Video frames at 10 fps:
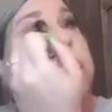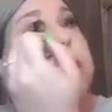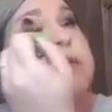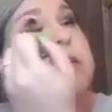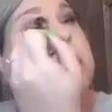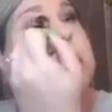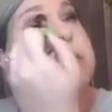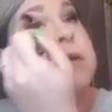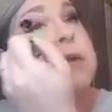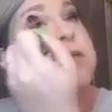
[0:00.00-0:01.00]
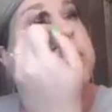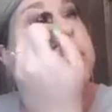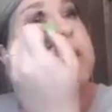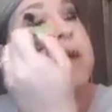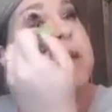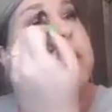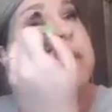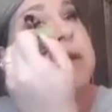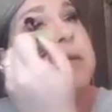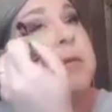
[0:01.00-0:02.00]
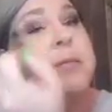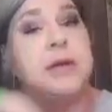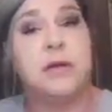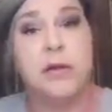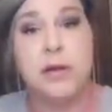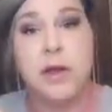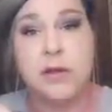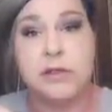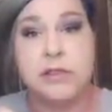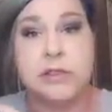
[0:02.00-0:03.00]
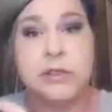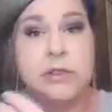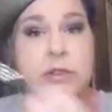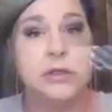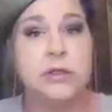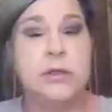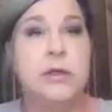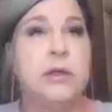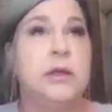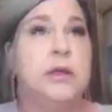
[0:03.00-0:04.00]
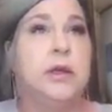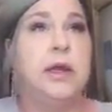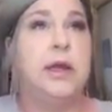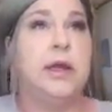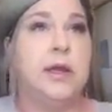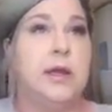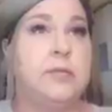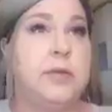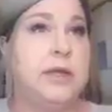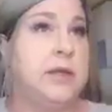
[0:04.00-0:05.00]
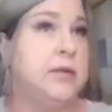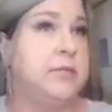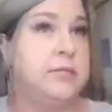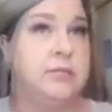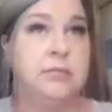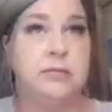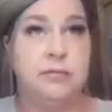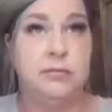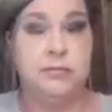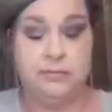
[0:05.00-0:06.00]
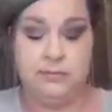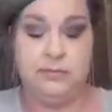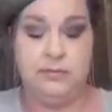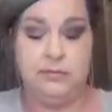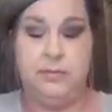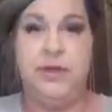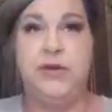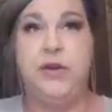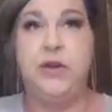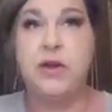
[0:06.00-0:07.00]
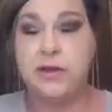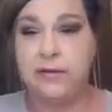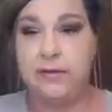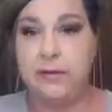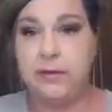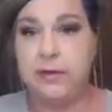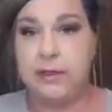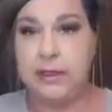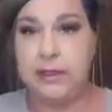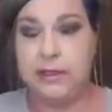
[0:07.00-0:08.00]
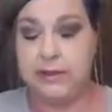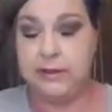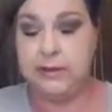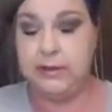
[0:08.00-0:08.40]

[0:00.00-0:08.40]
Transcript: That's going to help lift my eye and make them appear larger and make them appear not so hooded.